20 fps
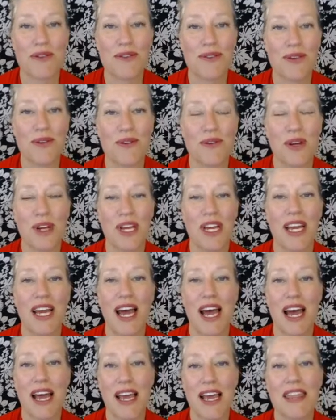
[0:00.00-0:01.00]
So
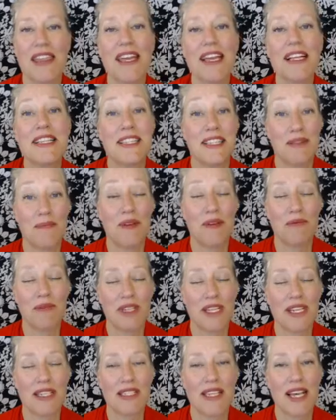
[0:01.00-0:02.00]
I think it's going to be a
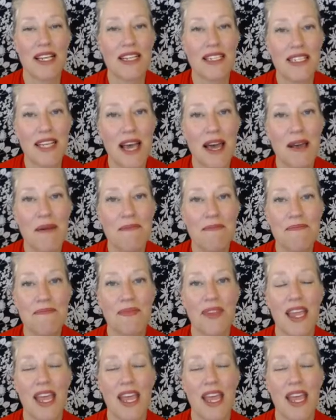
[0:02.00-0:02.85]
really exciting time,